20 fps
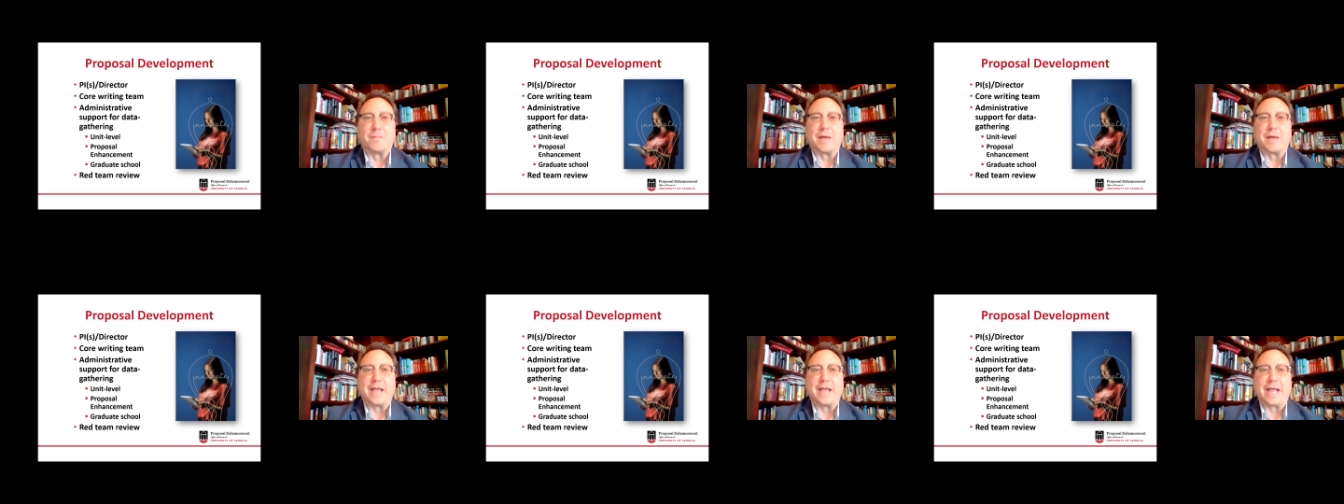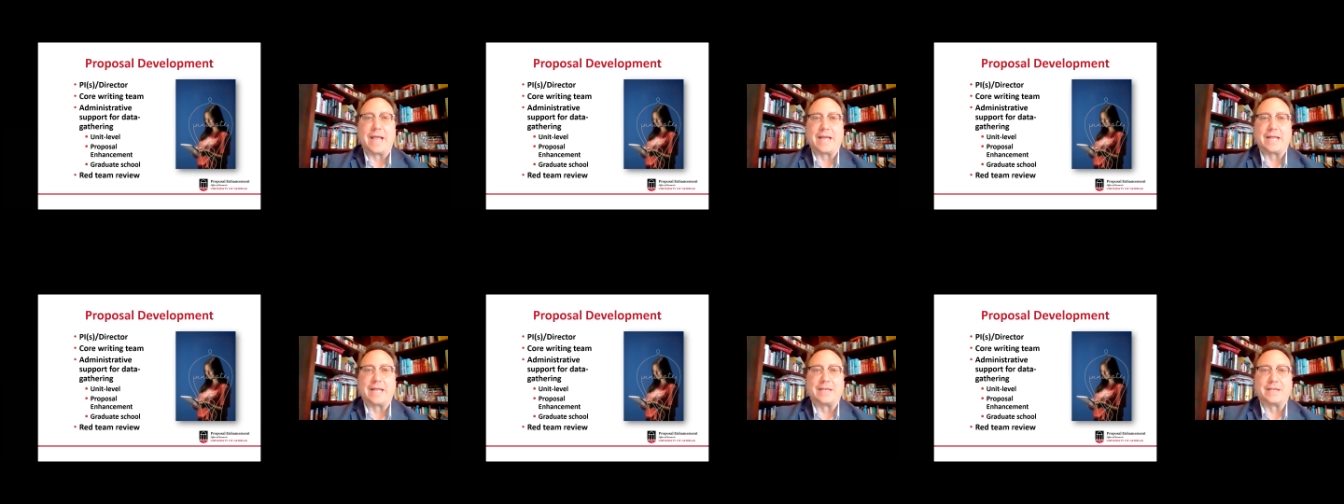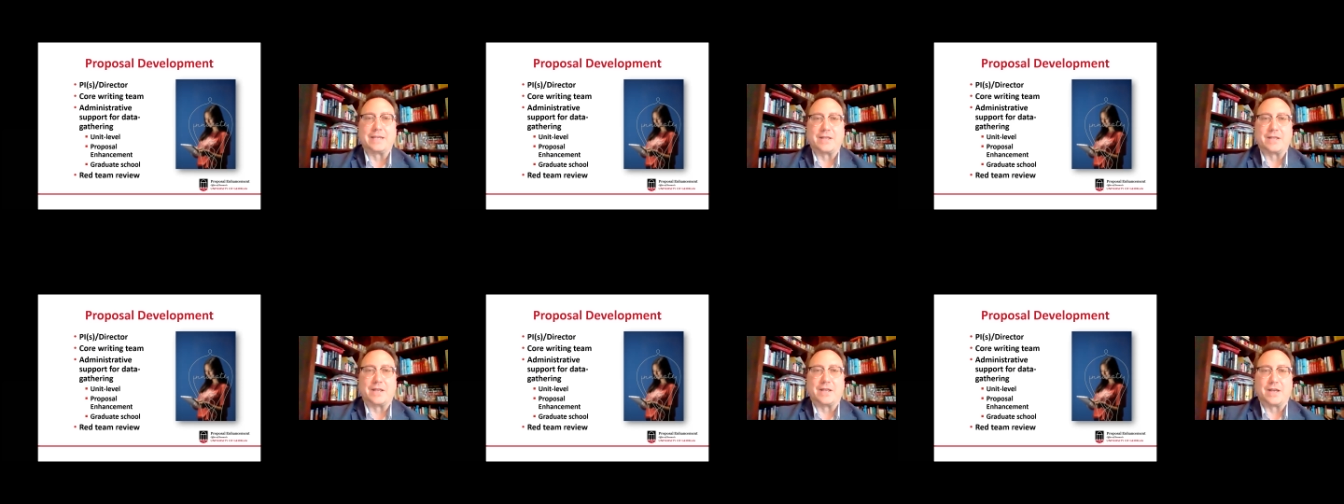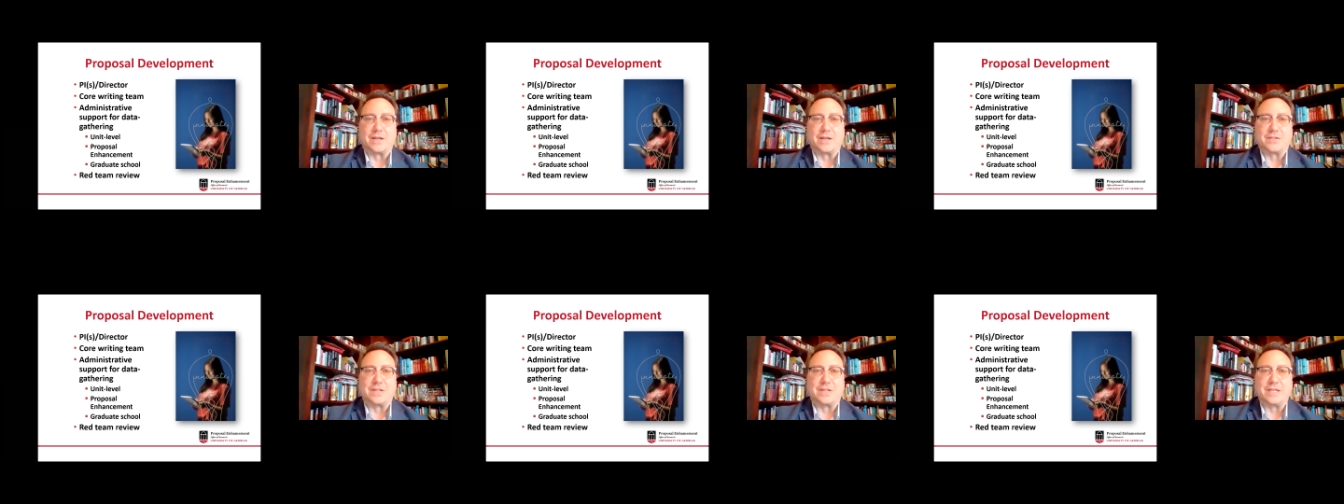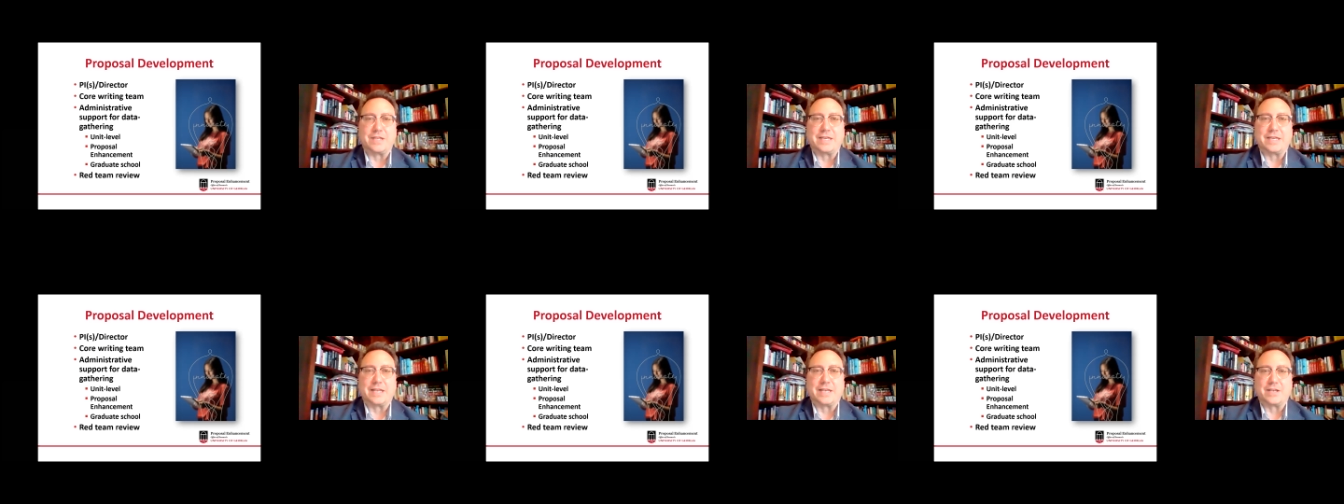And
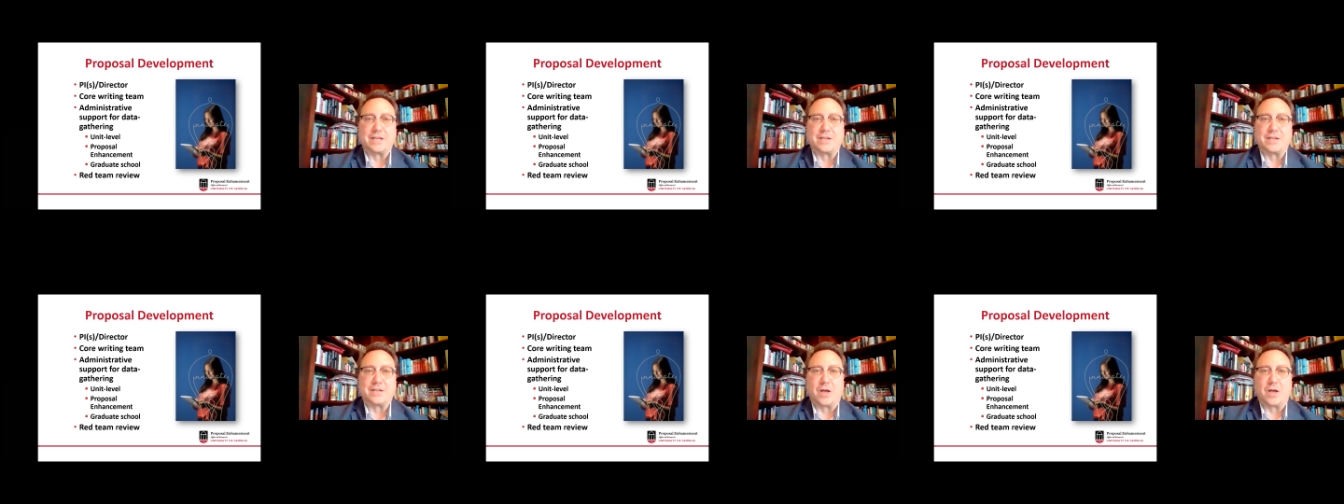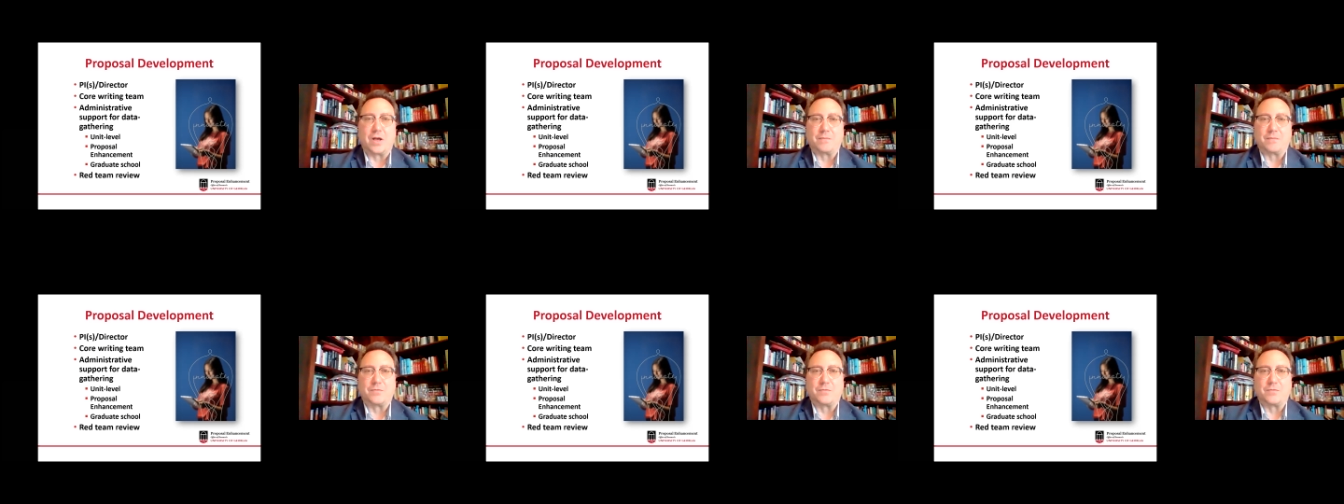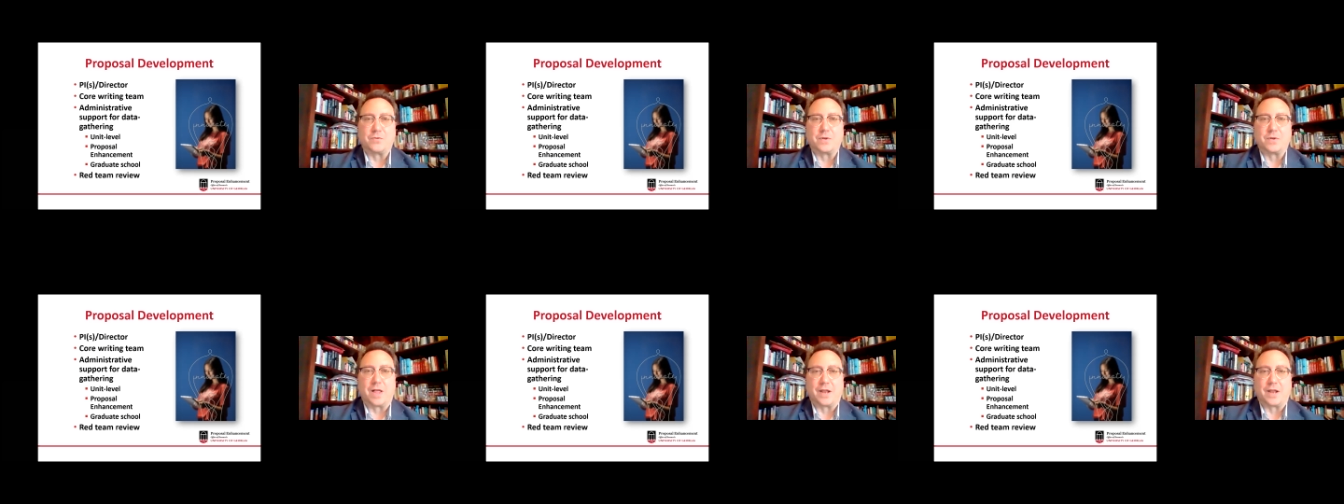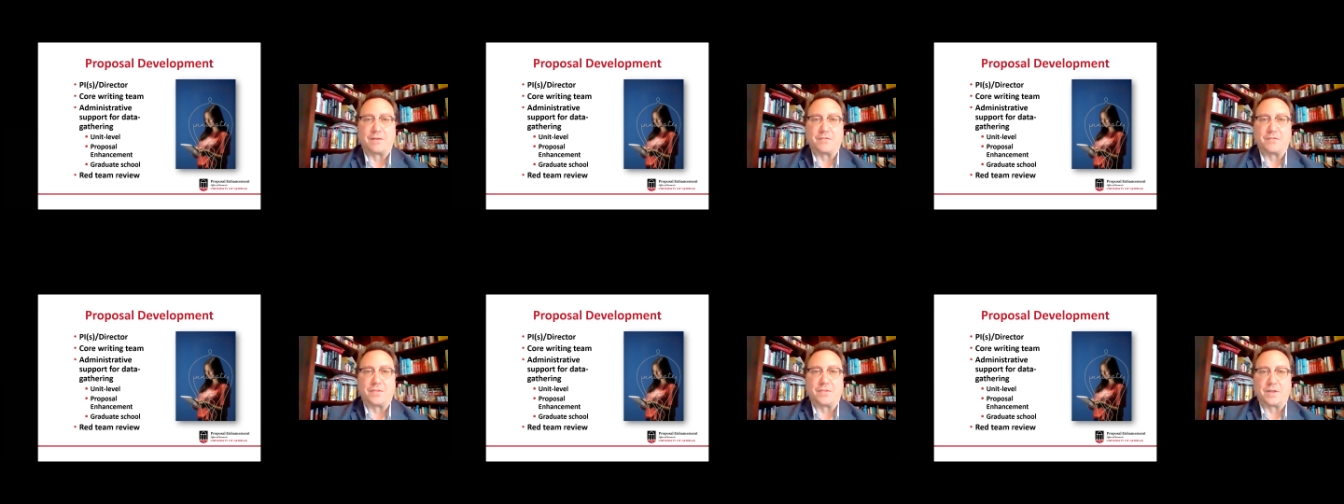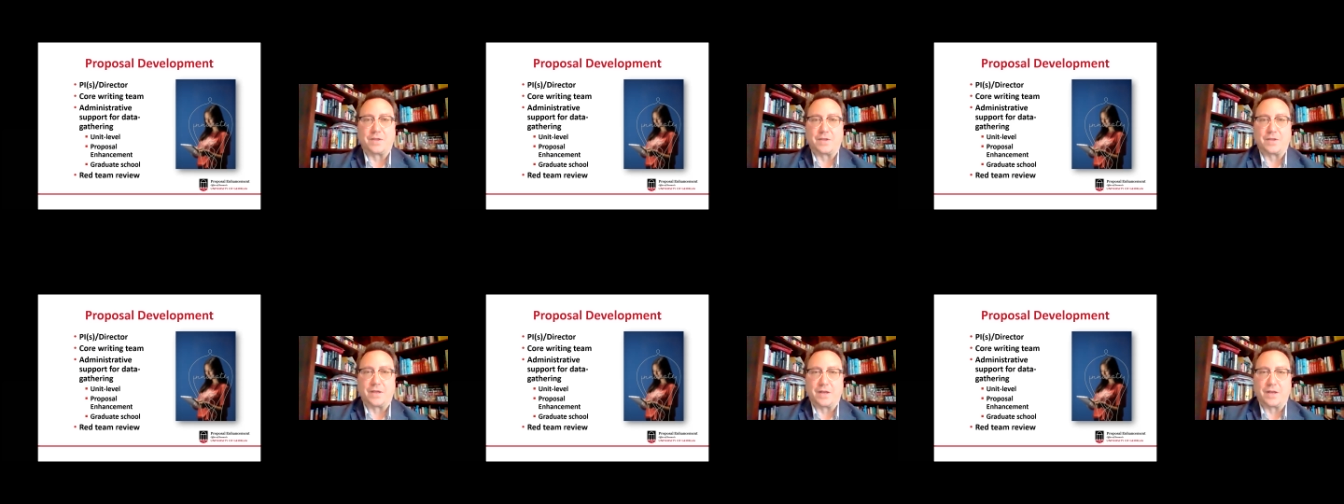she can do a lot of
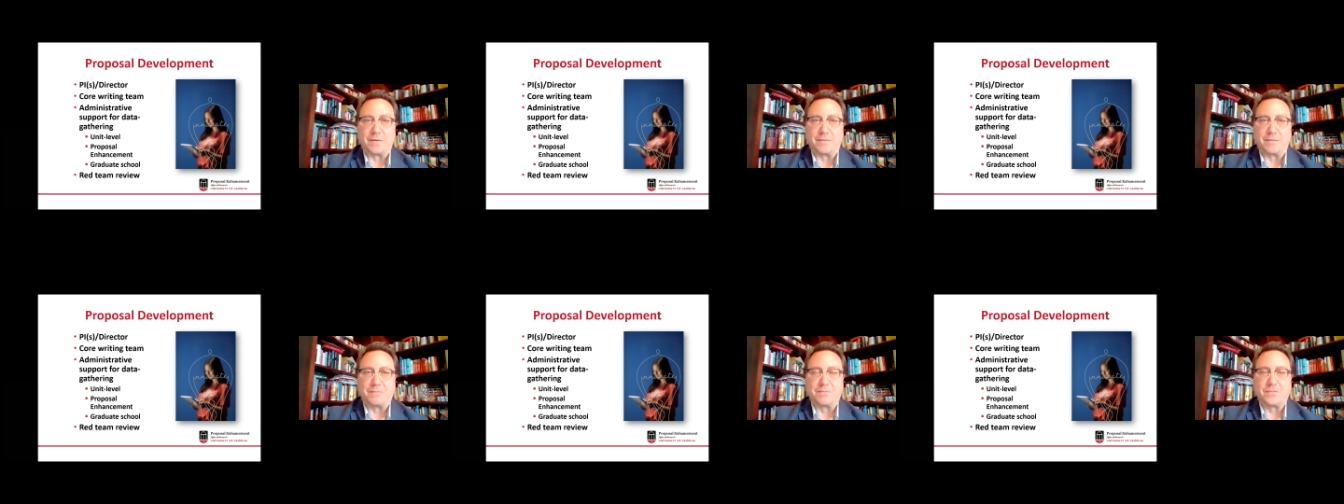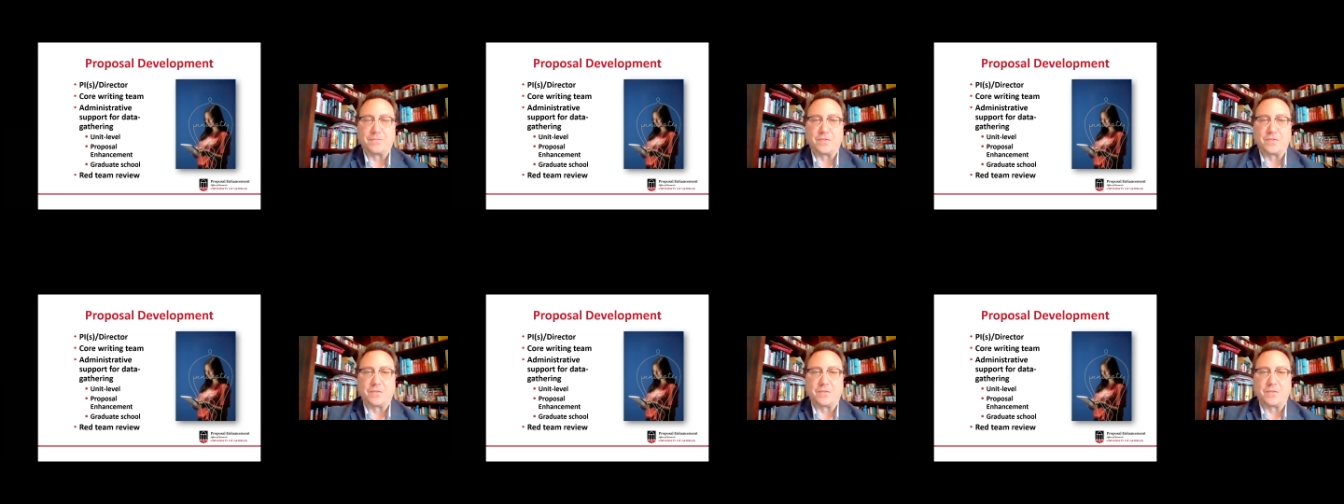the